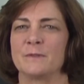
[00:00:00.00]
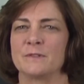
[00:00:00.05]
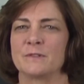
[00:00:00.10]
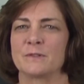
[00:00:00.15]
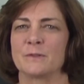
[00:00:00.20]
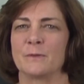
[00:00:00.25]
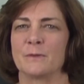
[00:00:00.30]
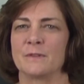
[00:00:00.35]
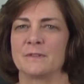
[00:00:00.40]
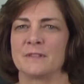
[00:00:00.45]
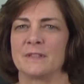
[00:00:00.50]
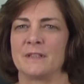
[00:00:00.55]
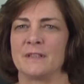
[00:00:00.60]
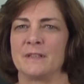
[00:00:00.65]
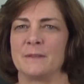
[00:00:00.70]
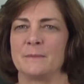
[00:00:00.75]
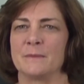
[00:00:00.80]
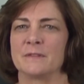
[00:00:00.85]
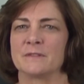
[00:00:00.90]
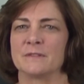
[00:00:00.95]
Restore
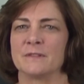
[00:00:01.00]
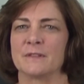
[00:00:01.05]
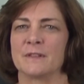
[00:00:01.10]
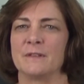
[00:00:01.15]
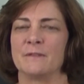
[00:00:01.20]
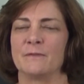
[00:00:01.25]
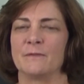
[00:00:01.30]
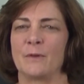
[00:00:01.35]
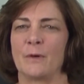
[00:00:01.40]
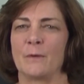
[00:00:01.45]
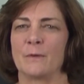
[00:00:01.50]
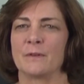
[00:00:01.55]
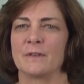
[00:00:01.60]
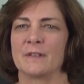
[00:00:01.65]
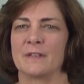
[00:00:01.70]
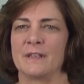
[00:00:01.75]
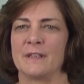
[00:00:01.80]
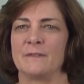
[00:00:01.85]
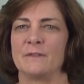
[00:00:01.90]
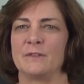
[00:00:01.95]
team is looking forward to
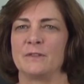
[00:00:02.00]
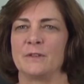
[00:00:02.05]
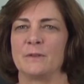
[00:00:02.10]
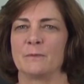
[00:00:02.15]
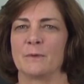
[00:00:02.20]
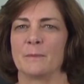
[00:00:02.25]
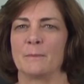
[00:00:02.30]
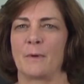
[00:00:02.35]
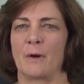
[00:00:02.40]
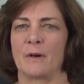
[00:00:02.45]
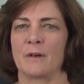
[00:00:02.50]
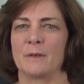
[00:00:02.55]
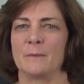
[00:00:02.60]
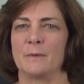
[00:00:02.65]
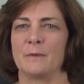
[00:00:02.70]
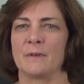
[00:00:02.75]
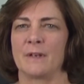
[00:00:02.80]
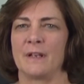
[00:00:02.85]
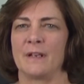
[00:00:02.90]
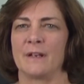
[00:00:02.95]
giving you
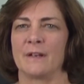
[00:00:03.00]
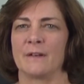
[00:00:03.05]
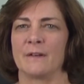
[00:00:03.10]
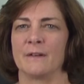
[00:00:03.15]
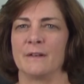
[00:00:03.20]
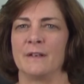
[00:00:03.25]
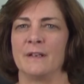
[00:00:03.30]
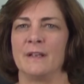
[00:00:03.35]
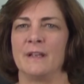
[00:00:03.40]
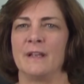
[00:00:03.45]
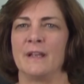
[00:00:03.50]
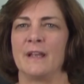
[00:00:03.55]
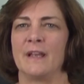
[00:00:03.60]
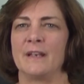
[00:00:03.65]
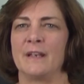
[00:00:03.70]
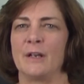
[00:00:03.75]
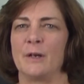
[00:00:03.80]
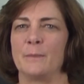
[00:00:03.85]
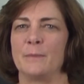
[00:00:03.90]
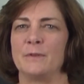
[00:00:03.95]
remarkable care and
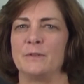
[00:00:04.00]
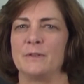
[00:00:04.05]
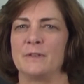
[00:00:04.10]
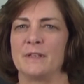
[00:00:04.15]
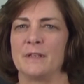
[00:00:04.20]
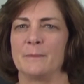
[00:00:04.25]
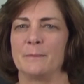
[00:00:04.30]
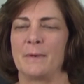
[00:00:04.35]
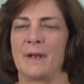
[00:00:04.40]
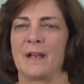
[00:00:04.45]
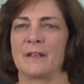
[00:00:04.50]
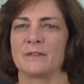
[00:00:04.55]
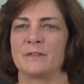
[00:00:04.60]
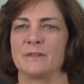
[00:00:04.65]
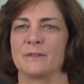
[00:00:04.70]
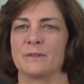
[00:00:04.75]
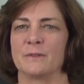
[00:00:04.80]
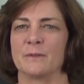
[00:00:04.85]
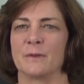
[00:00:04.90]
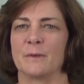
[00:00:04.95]
helping you get back to
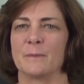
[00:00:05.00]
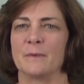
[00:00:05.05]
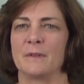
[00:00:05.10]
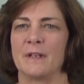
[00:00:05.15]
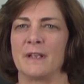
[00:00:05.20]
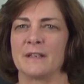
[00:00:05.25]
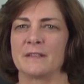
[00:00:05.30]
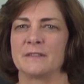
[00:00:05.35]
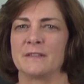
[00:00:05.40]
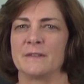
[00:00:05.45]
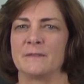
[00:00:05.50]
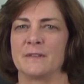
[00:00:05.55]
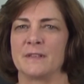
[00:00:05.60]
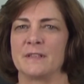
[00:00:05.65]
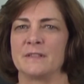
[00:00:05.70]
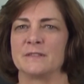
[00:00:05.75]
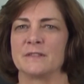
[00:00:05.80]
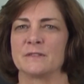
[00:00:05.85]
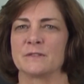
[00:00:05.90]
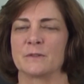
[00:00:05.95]
your normal
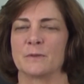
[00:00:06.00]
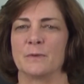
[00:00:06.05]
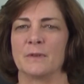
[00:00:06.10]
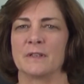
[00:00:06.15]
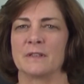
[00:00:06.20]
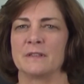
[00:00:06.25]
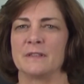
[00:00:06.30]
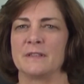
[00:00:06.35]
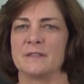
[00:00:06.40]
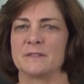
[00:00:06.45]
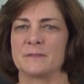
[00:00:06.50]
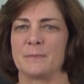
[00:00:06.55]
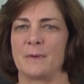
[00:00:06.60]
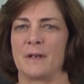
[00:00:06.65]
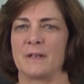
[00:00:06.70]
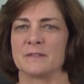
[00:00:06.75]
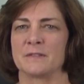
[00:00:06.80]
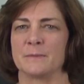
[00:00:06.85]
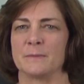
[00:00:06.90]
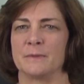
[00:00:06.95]
activities as quickly as
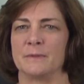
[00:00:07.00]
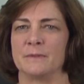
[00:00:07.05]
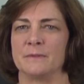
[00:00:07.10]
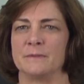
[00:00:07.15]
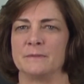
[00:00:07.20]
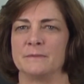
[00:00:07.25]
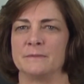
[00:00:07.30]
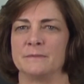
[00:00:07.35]
possible.